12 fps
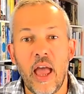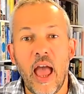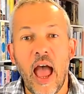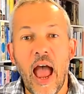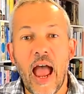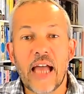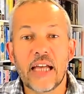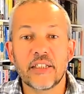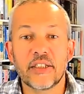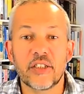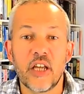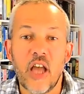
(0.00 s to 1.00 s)

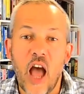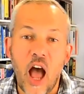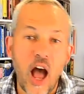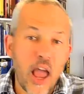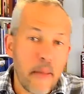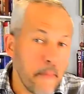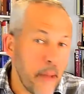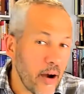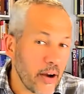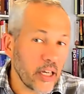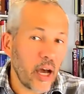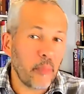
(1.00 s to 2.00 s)
as a
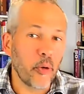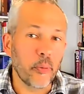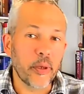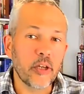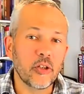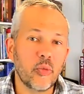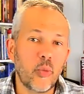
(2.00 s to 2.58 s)
married couple because